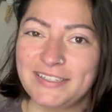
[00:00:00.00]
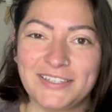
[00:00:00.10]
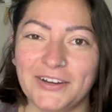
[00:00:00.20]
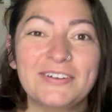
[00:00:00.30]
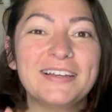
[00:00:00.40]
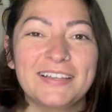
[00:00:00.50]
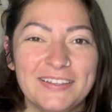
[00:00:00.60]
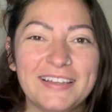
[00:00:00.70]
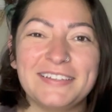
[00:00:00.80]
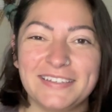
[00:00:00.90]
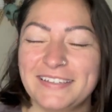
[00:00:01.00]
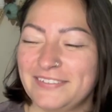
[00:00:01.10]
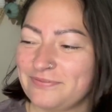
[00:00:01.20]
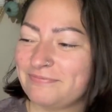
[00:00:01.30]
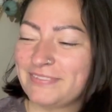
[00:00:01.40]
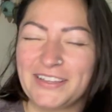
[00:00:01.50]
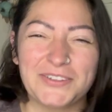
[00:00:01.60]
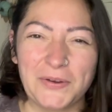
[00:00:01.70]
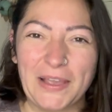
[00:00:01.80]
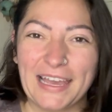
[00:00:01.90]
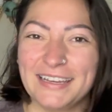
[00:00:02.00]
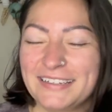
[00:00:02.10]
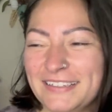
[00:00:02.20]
So it's okay.